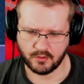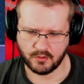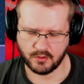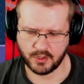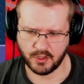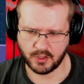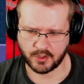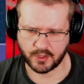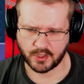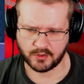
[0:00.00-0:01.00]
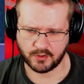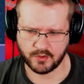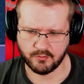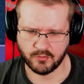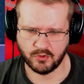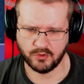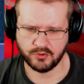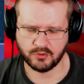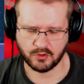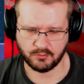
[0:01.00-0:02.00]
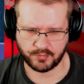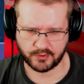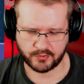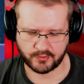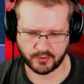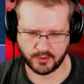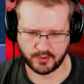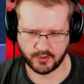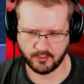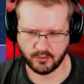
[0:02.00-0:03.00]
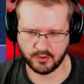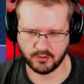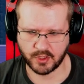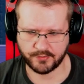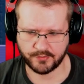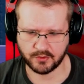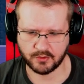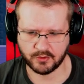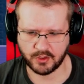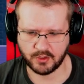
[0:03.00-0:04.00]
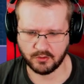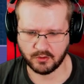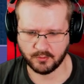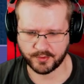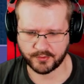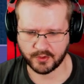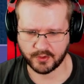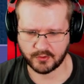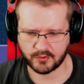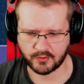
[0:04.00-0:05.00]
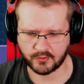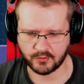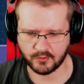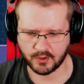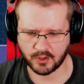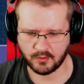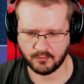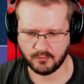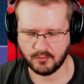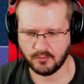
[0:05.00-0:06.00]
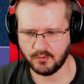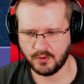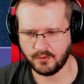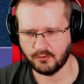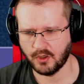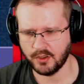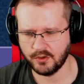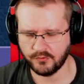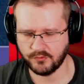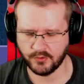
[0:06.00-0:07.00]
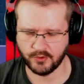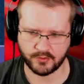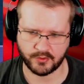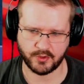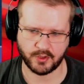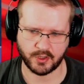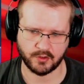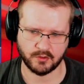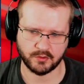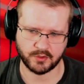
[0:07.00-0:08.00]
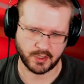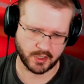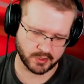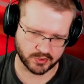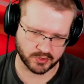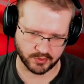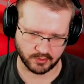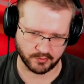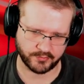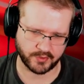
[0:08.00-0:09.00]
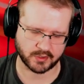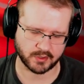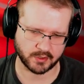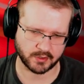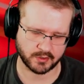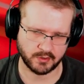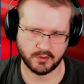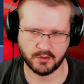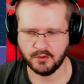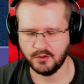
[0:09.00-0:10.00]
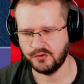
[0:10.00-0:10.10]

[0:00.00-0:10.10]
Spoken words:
On a hill like that, the more you compensate, the more you have to continue compensating since you are running further along the edge of that hill, if